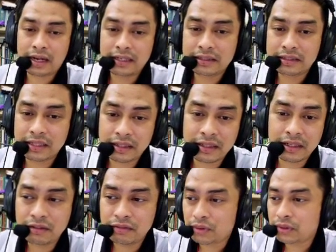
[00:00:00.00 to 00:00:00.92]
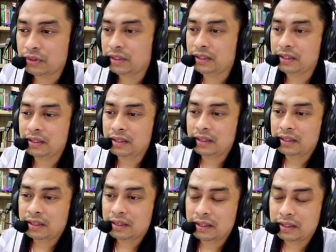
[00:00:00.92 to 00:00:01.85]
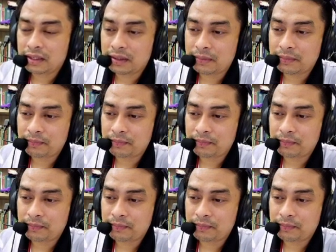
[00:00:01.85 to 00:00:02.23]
setting for the sound